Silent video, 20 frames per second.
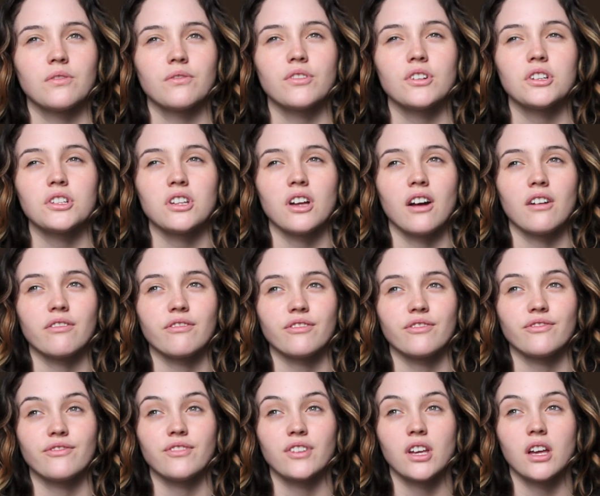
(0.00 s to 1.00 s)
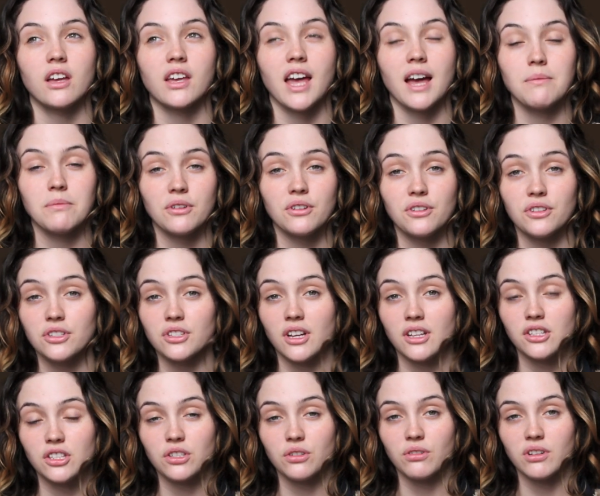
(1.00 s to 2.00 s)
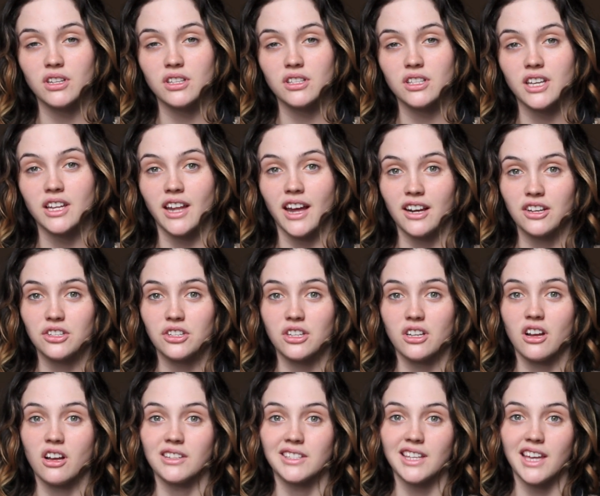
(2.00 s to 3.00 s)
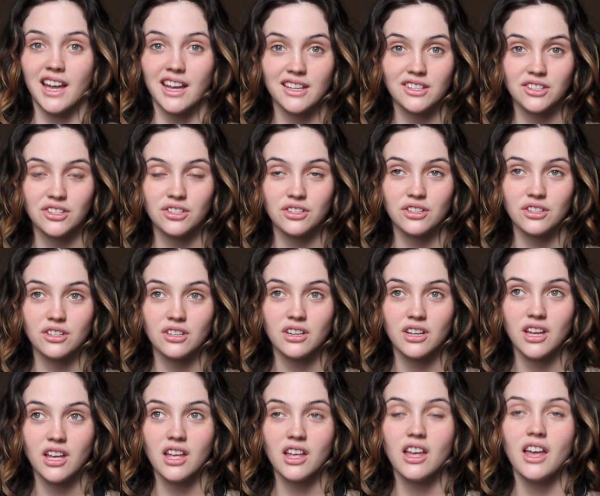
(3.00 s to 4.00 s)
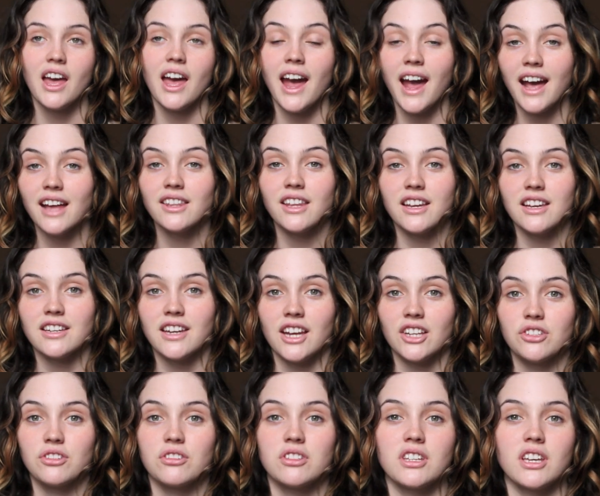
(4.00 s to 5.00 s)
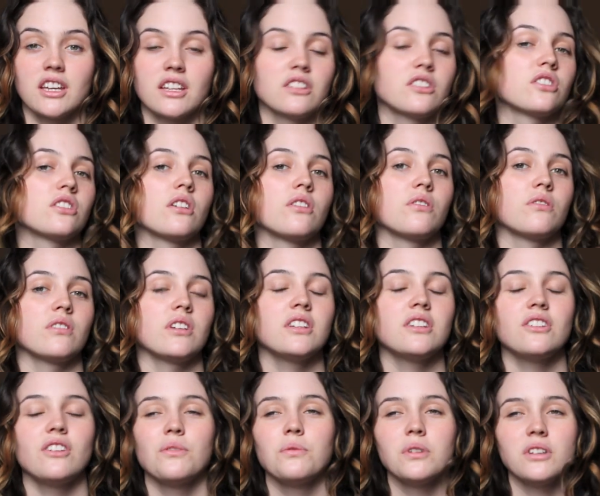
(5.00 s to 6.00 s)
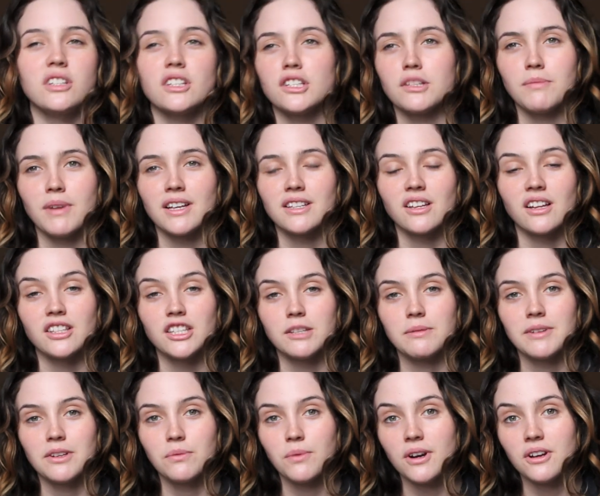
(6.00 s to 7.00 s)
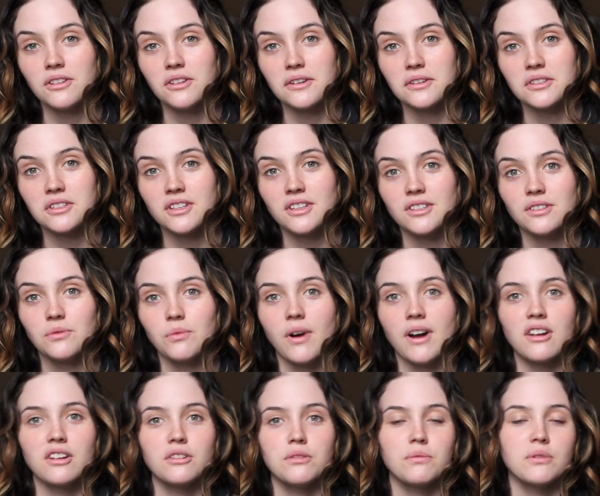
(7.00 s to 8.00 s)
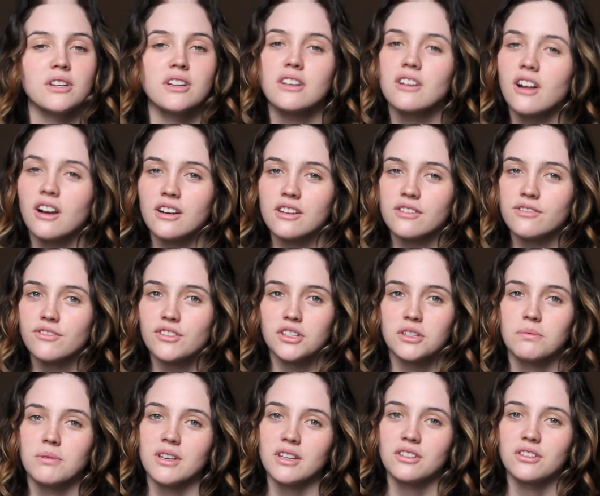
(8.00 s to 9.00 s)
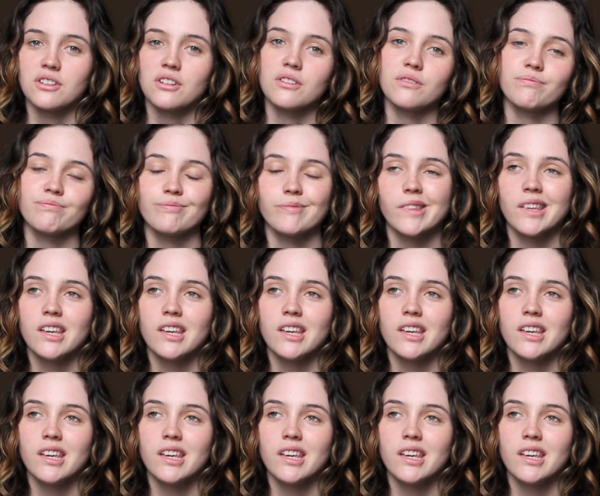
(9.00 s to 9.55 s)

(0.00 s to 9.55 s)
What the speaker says: first off, chemical sunscreens can actually cause cancer and they can age your skin, so it really doesn't make sense to me to wear those because why are you putting it on in the first place? So